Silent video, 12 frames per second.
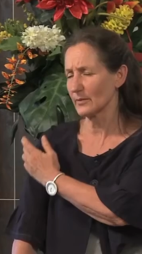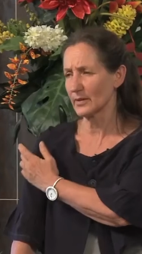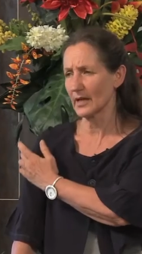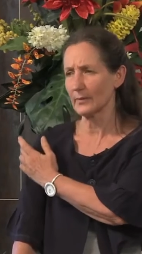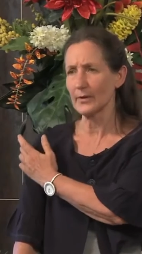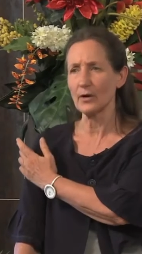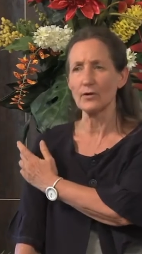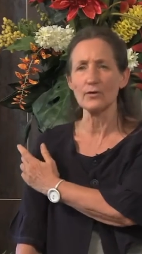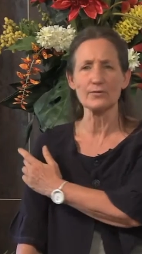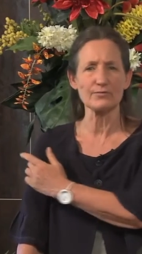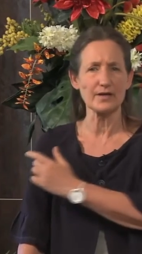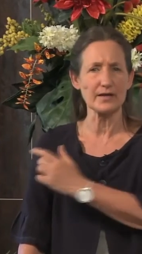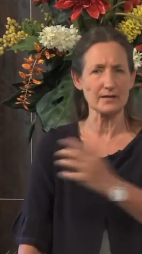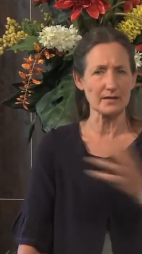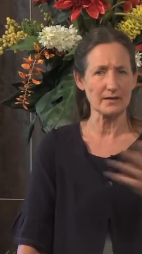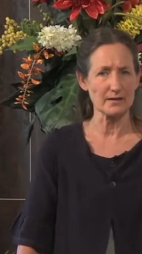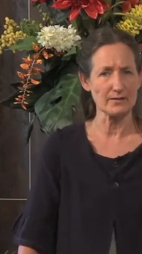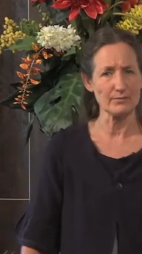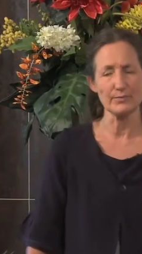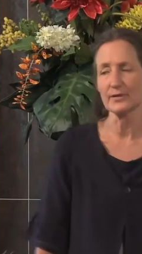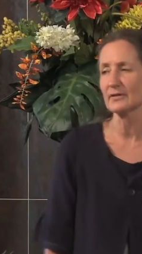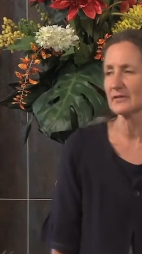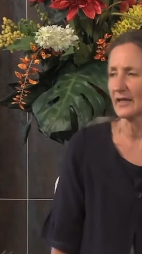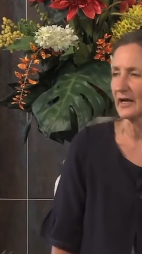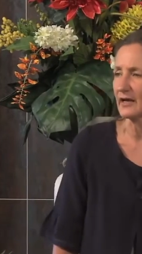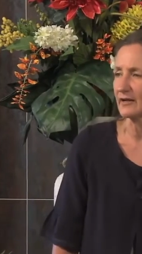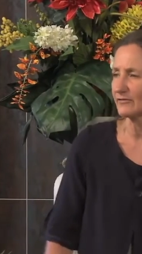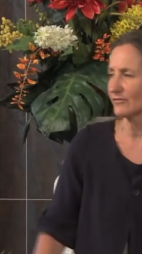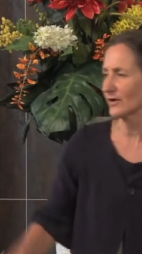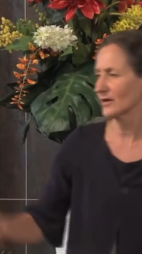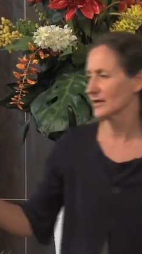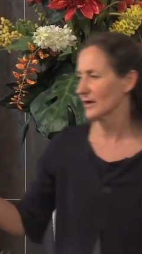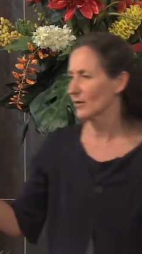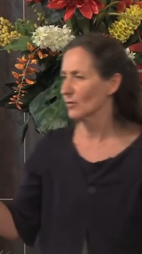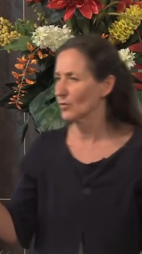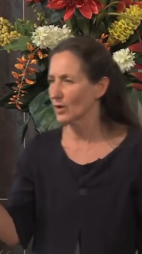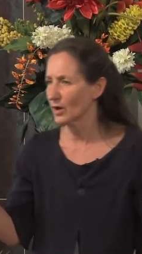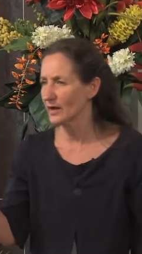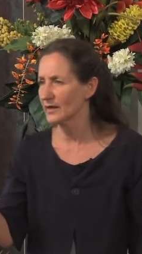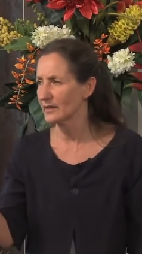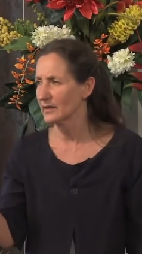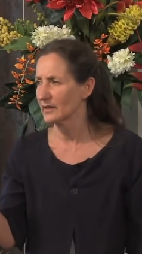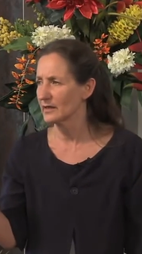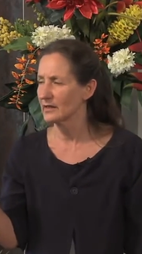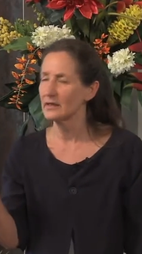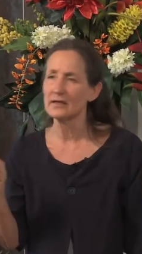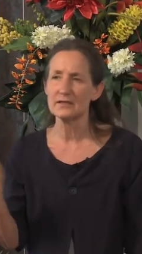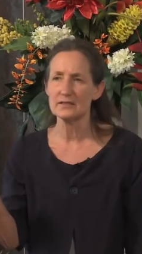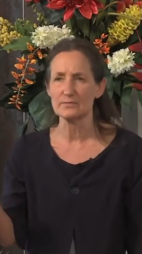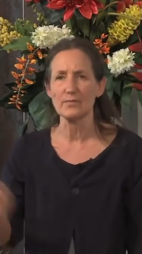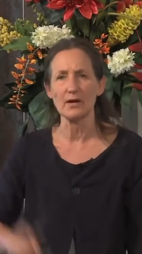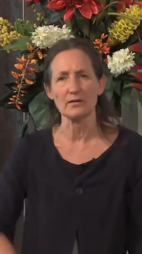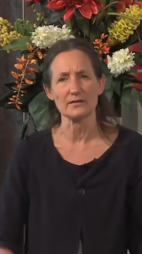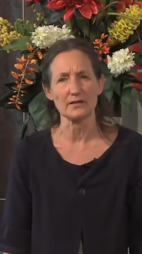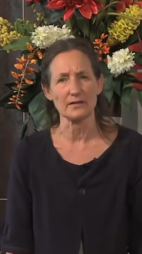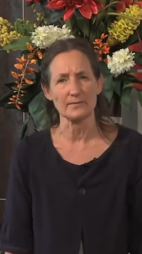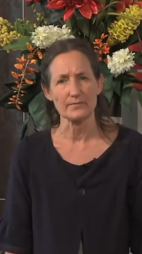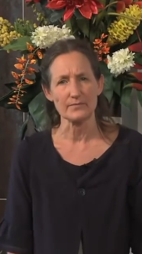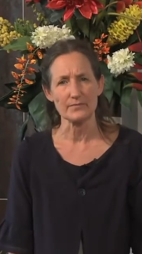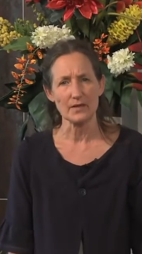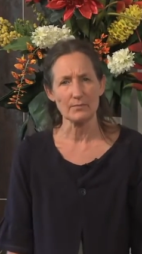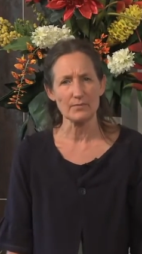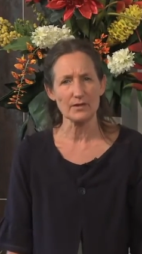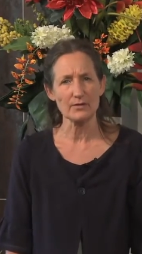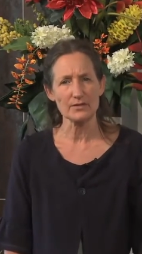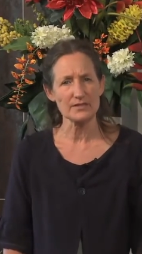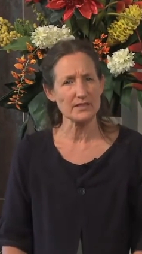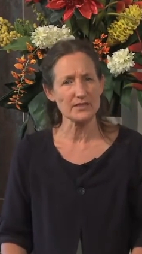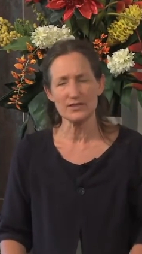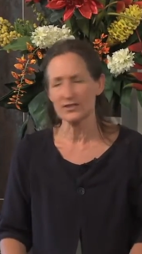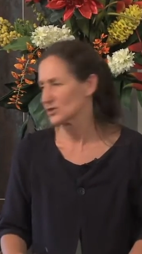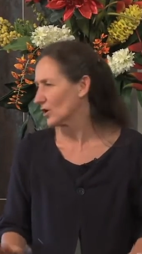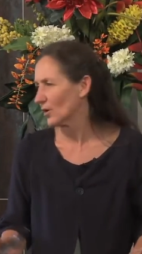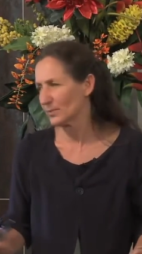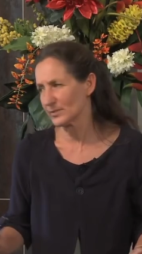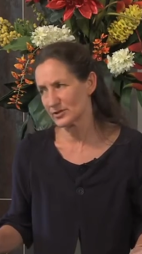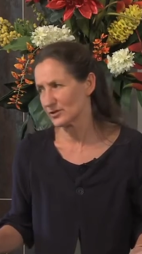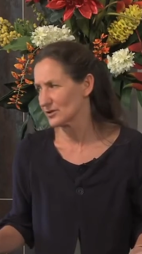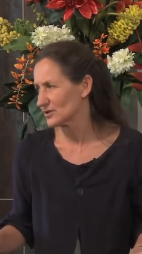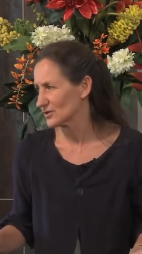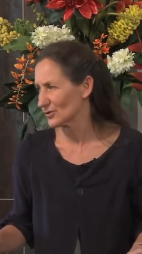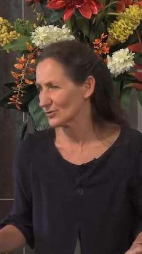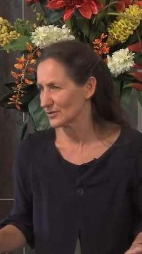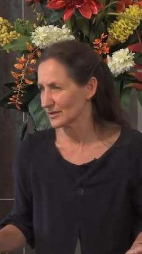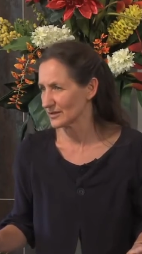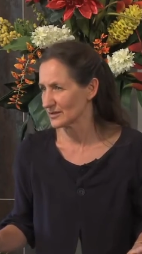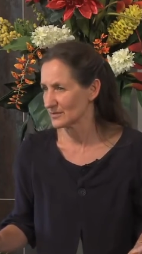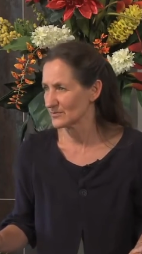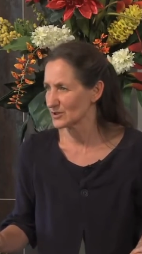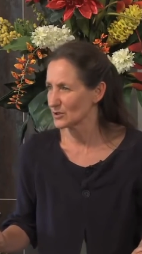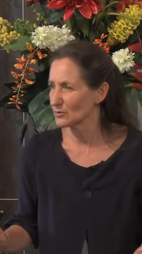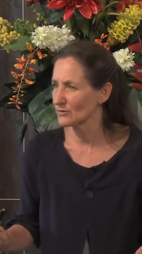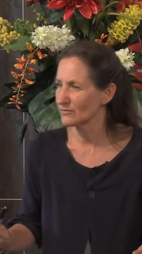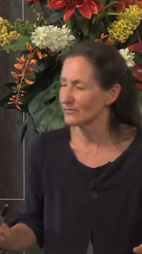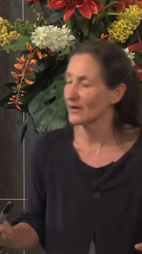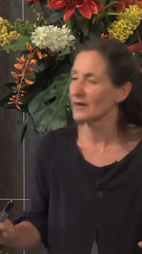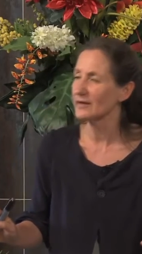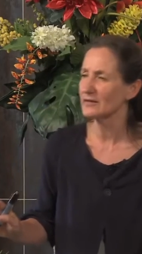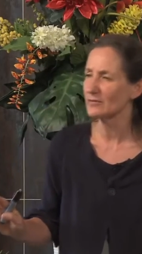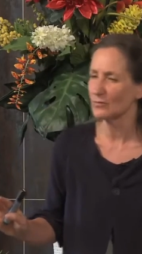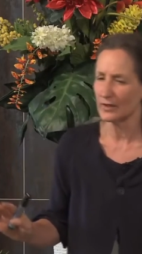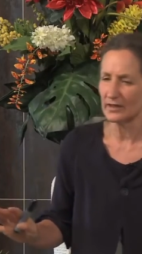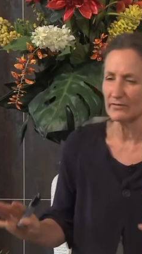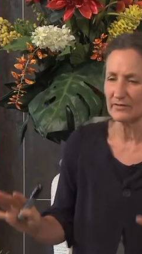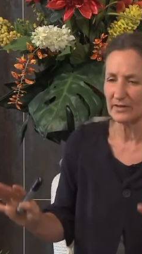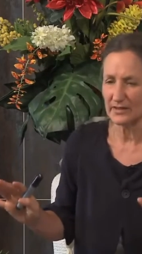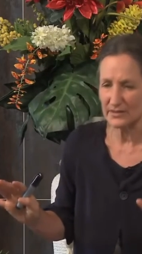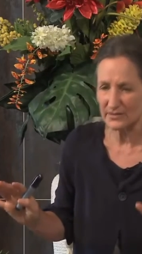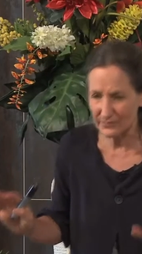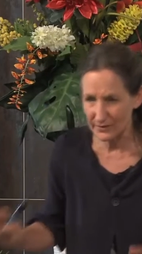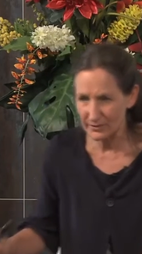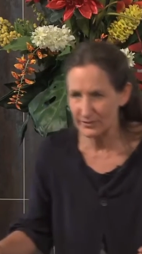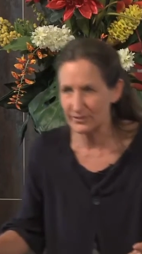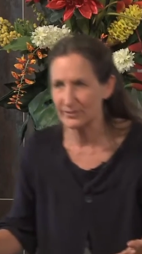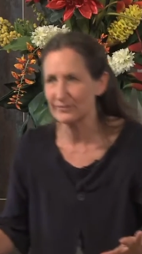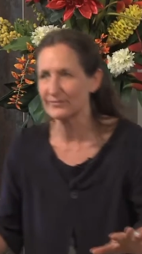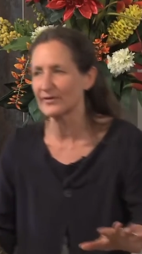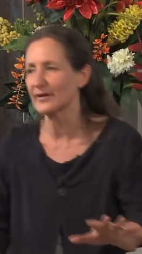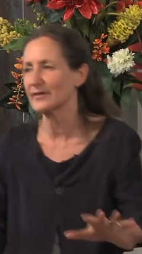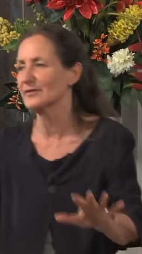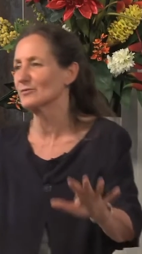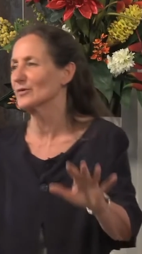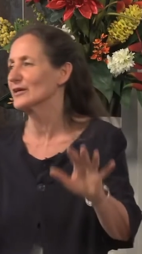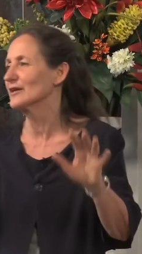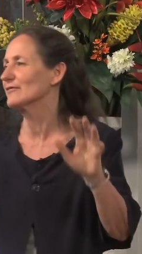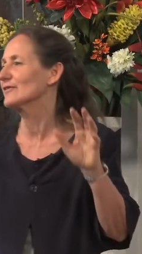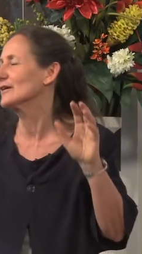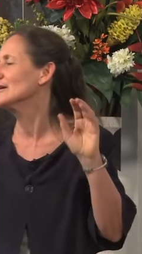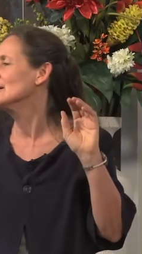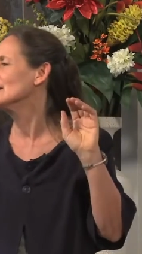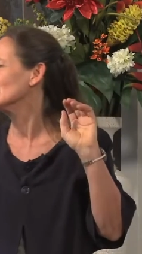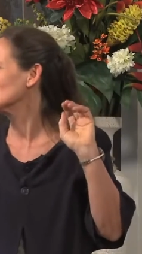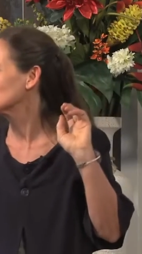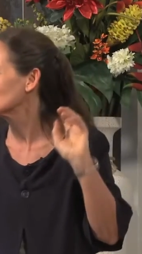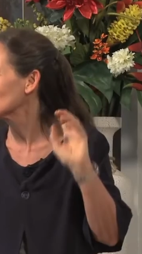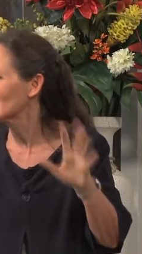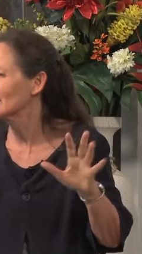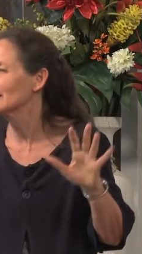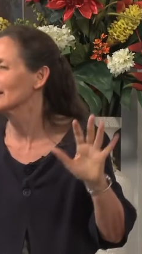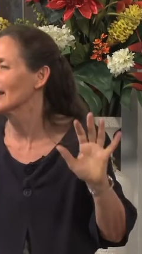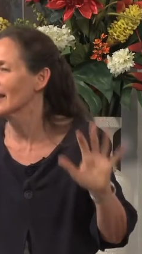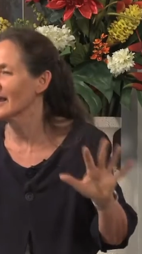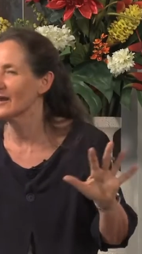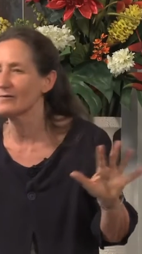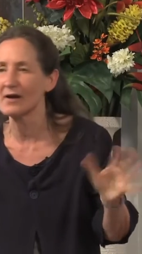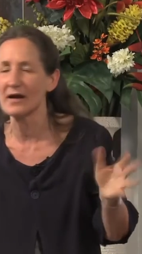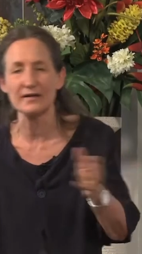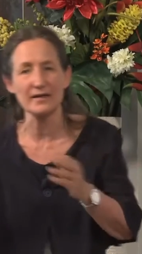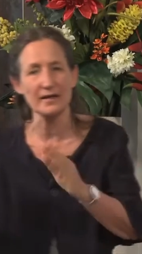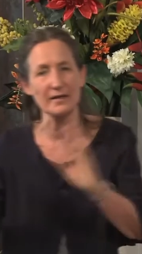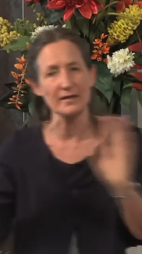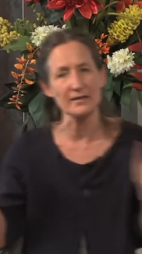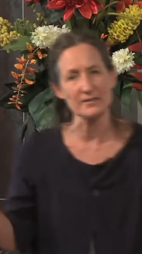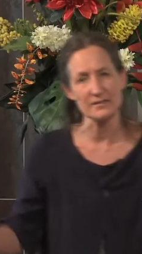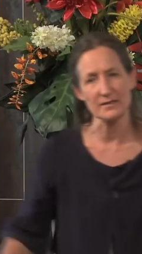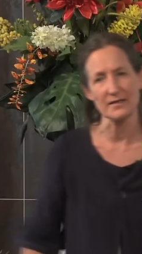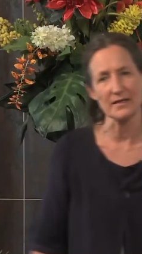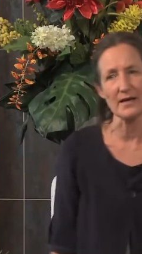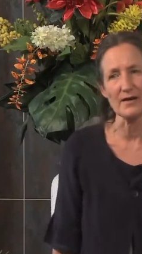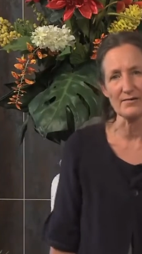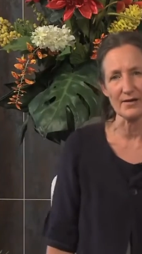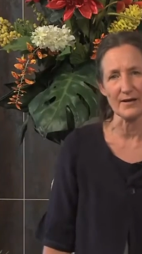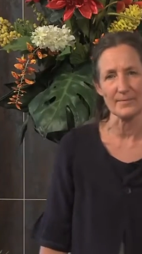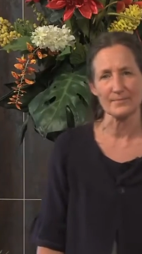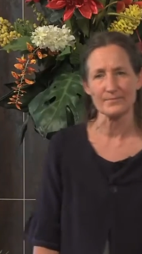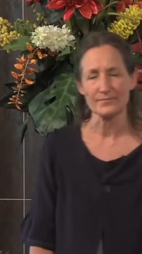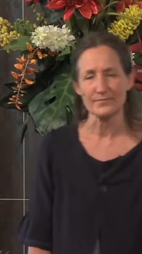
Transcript: the plumber or ring the builder and find out why it's mouldy, because they're just opportunist organisms. You will find them whenever there's filth, you'll find them whenever the sun and the air aren't getting into the area.